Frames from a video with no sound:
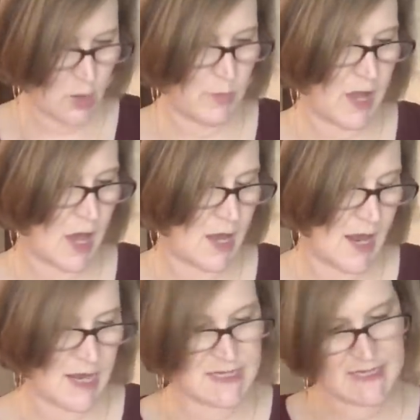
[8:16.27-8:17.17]
we got
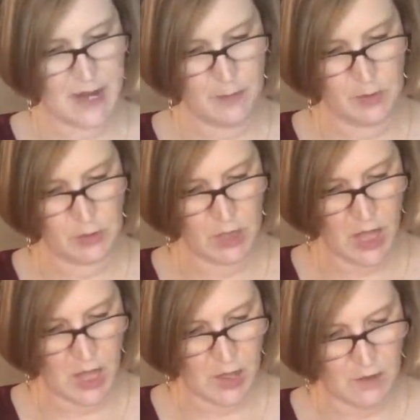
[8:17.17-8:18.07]
a sample
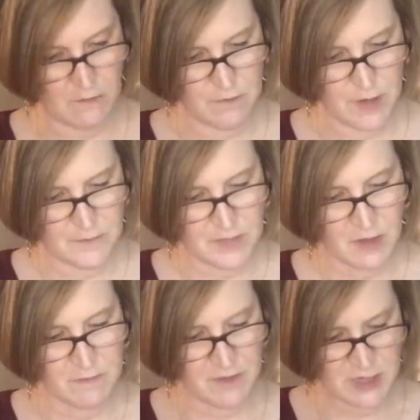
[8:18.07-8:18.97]
of
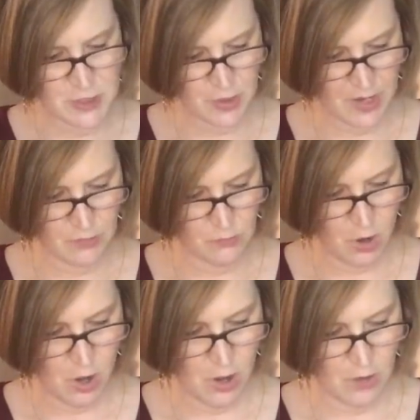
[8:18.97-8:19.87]
Victor and
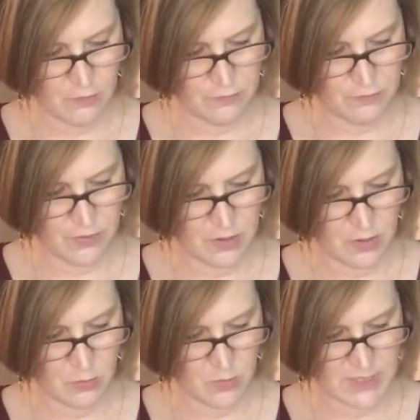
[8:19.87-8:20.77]
Rolf.
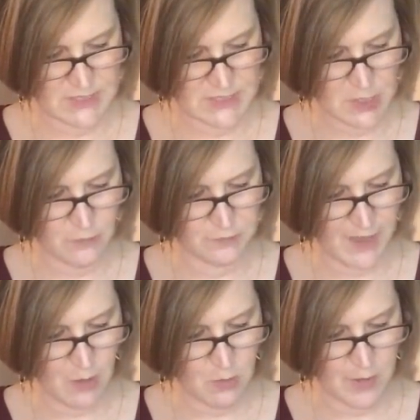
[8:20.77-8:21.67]
What is this? Oh,
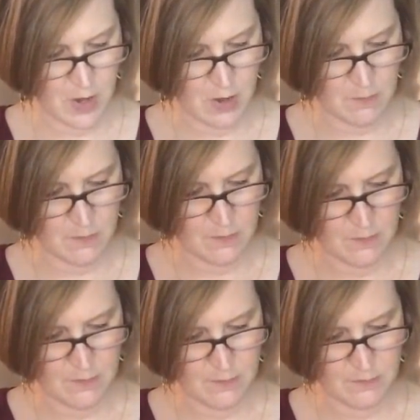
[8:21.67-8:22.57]
Flower Bomb.
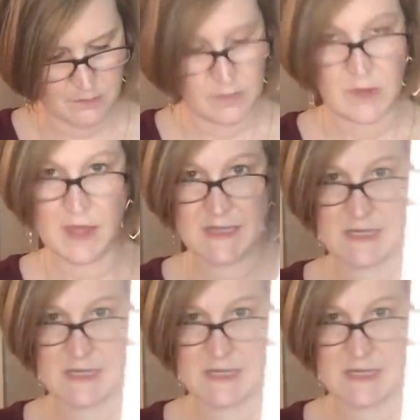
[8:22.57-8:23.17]
That's